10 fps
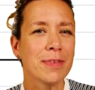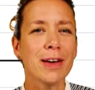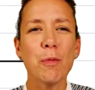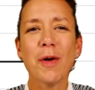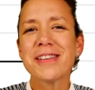I
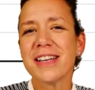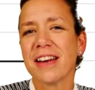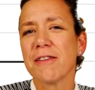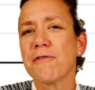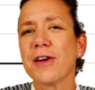wanted it
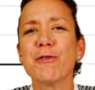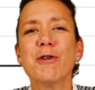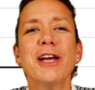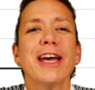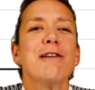to feel
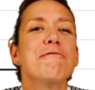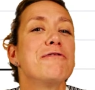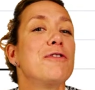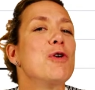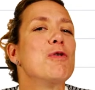
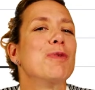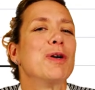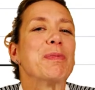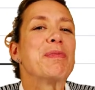informal.